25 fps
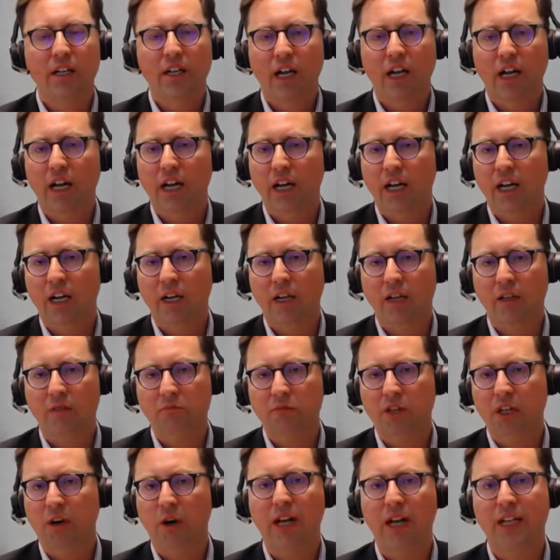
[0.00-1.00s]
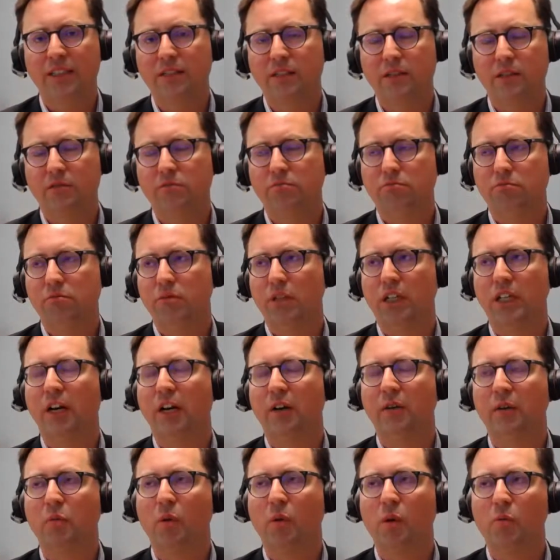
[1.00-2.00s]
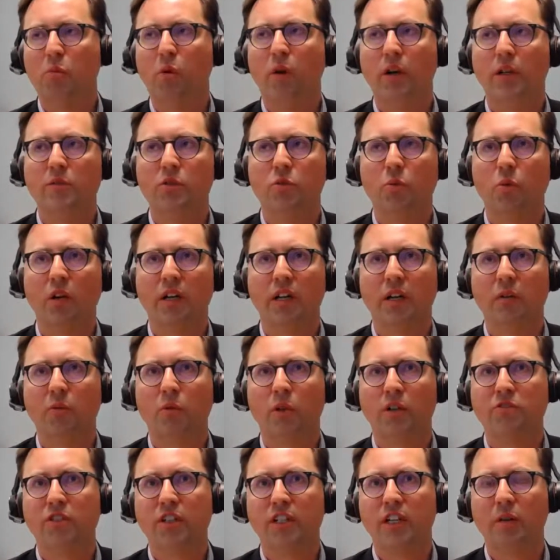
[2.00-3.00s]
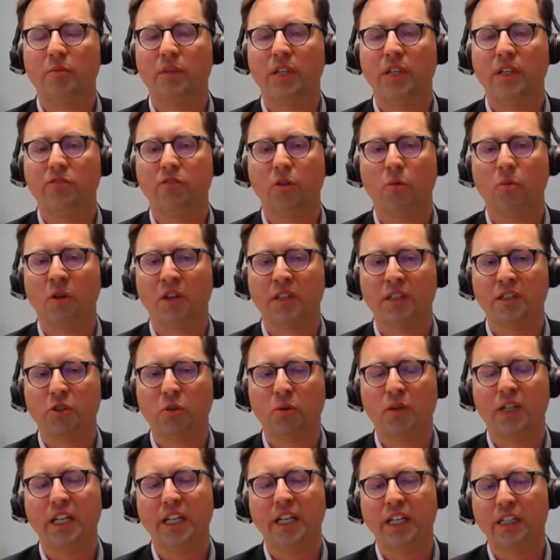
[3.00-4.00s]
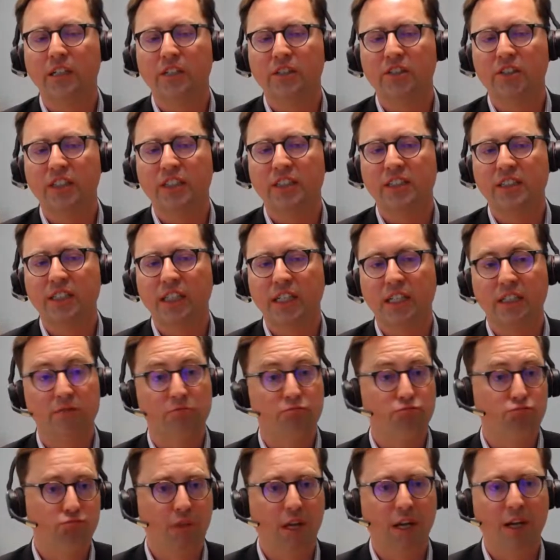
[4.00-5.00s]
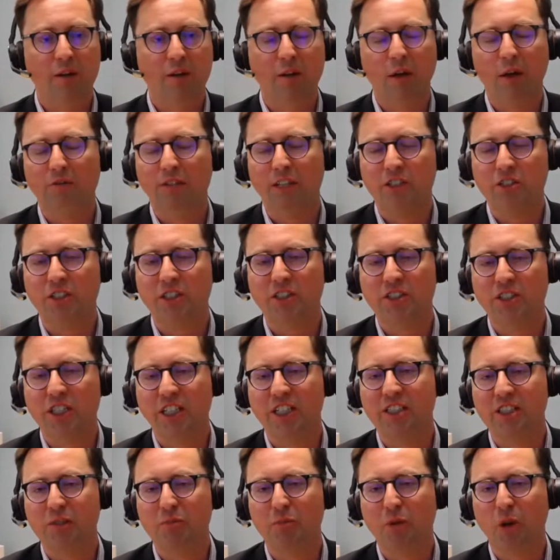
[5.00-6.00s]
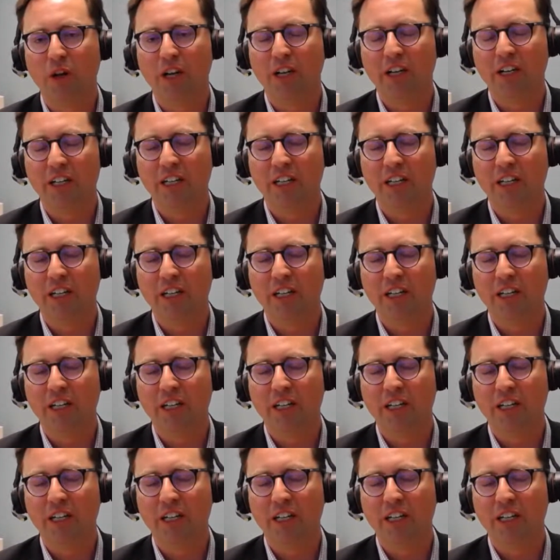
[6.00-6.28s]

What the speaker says: I had the at one point worked for a company for more than 20 years and eventually changed employer.